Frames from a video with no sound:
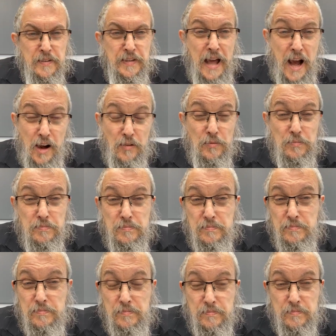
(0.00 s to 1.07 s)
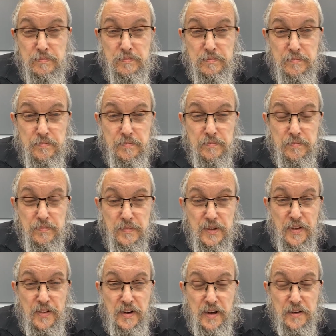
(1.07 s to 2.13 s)
Now,
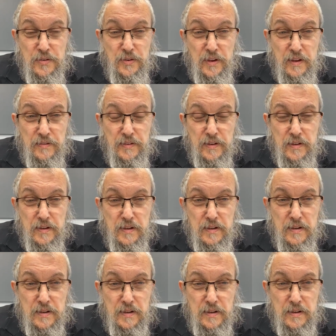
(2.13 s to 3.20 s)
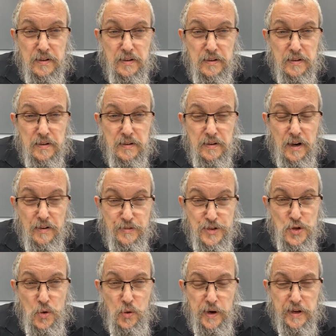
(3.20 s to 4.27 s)
to the next level of
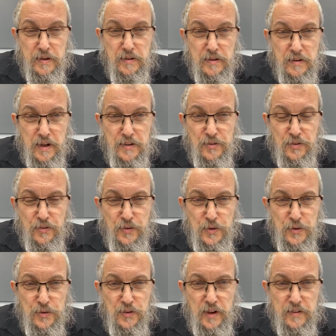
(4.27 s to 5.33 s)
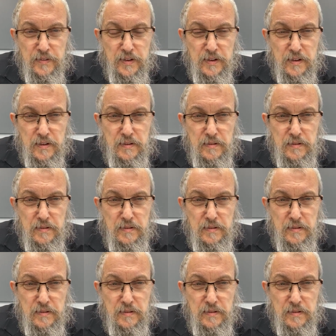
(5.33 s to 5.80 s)
joy. That's the first level.